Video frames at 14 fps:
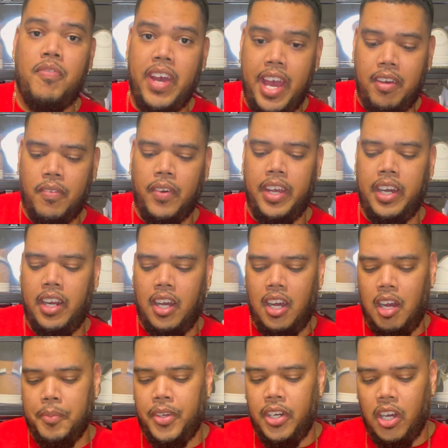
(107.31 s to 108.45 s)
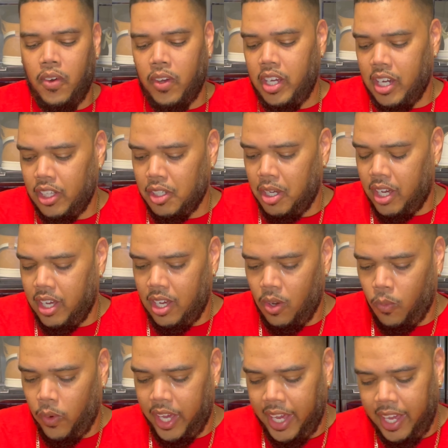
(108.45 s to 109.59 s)
favorite, color
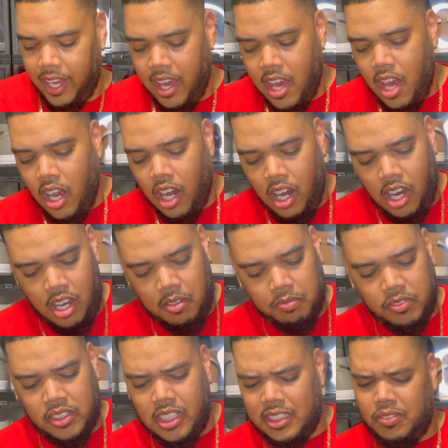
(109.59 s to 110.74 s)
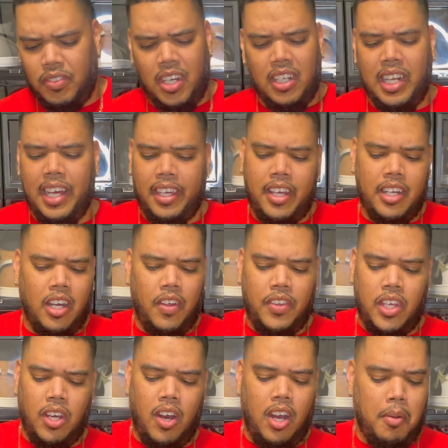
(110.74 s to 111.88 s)
way. Just felt like, the
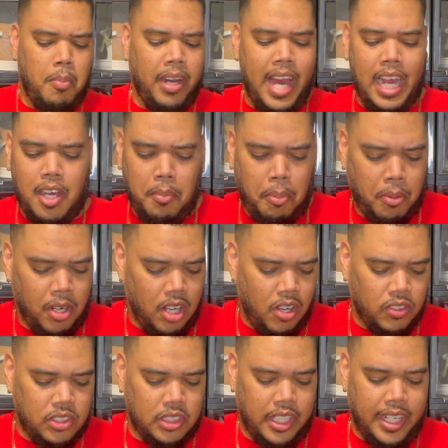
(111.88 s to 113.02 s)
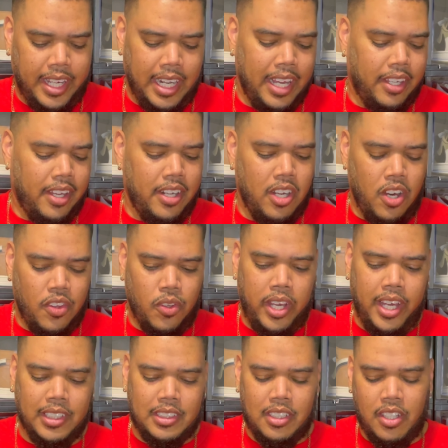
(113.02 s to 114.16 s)
all black approach, and then the
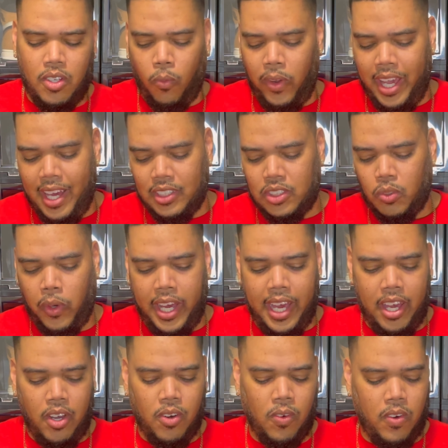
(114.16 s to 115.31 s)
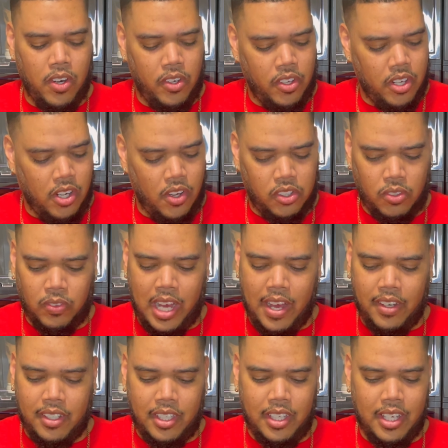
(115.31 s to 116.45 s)
hits of the red suede going, throughout
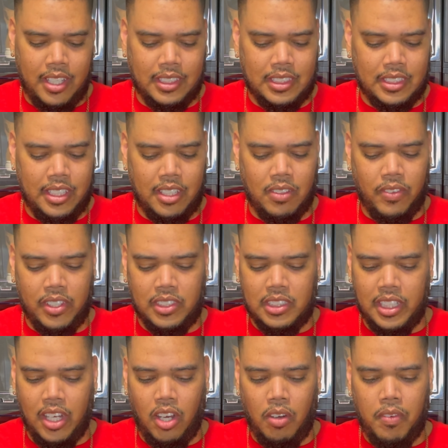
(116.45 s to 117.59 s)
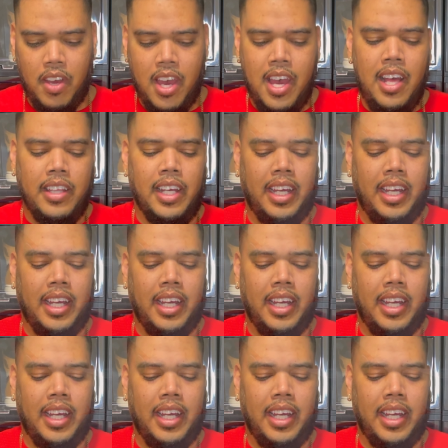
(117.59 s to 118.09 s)
the sneaker itself. The